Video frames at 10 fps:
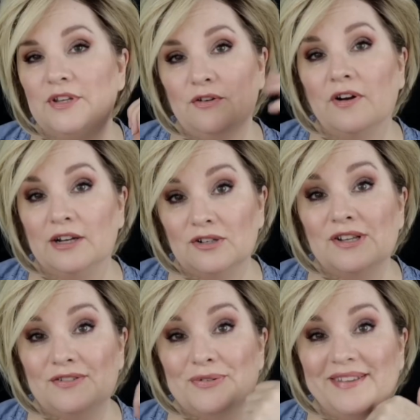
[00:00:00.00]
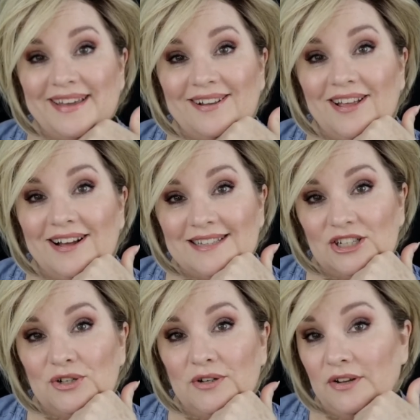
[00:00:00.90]
do you find yourself doing that a lot
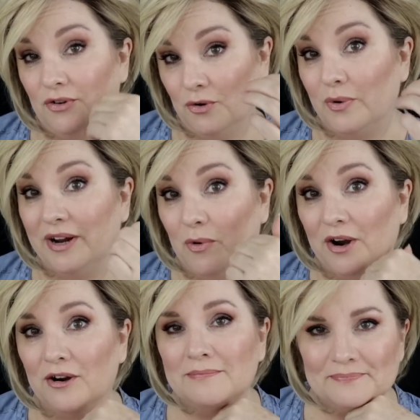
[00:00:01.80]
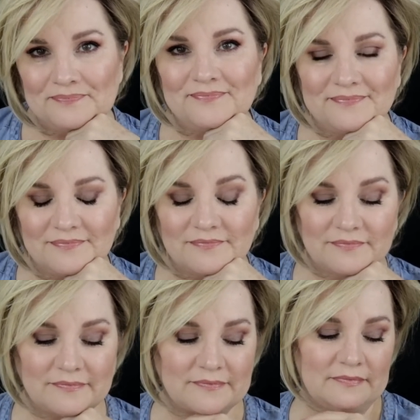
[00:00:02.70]
since you're if you're a wig wearer
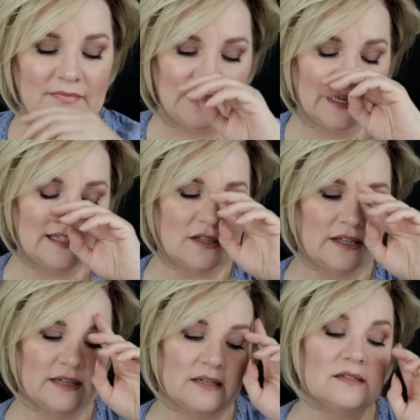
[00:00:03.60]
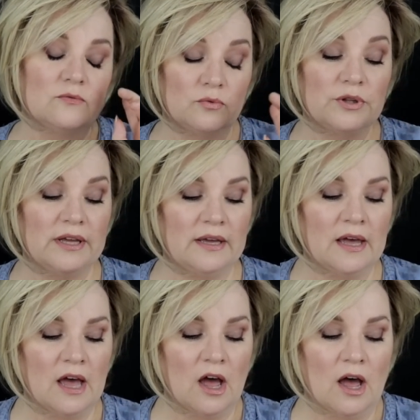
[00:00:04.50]
it's it is really
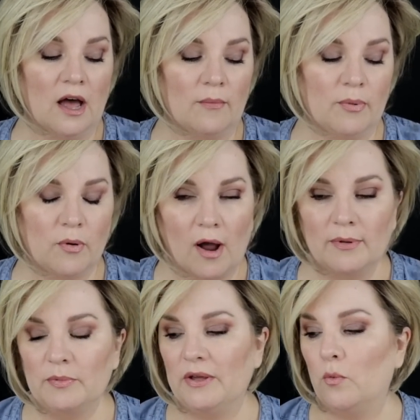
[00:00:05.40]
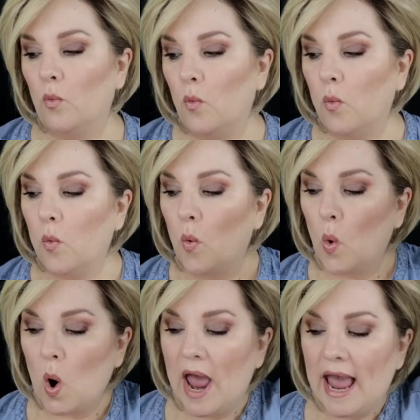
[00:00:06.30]
probably
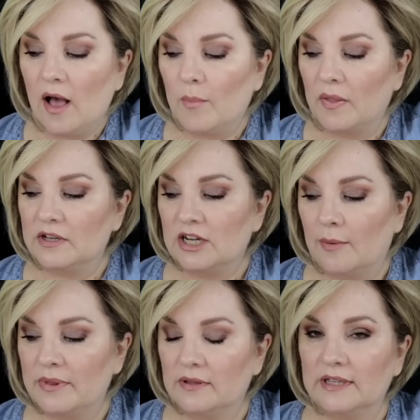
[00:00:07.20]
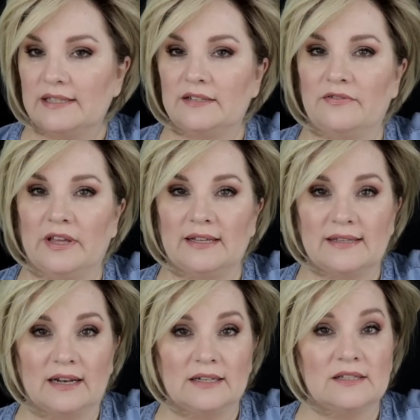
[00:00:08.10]
way up on the top of the list of things
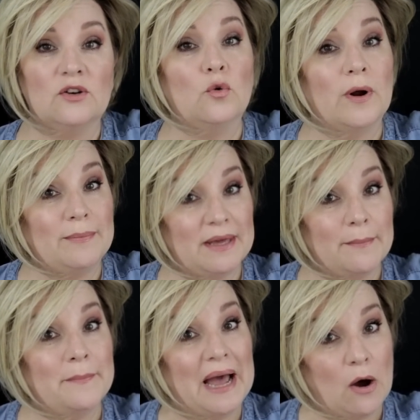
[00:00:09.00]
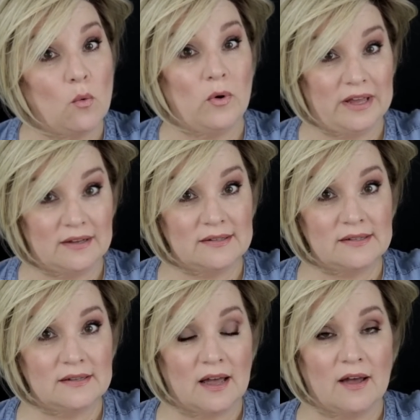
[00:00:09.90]
that does annoy me about
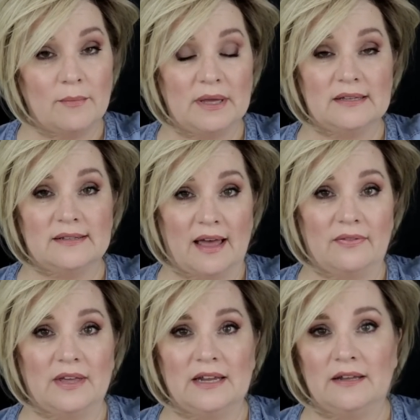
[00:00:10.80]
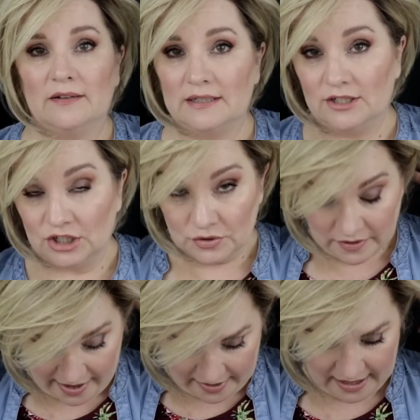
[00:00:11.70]
wigs um, is that they do
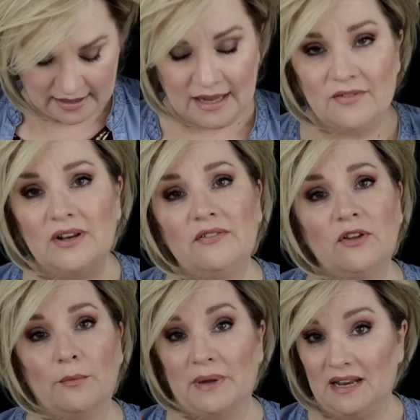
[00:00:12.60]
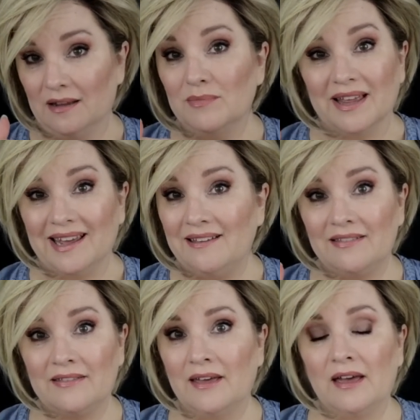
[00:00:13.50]
that. And even if they're medium
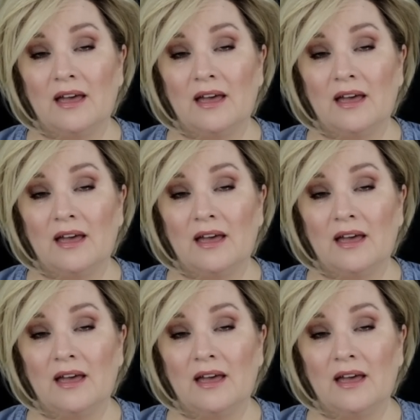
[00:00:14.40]
length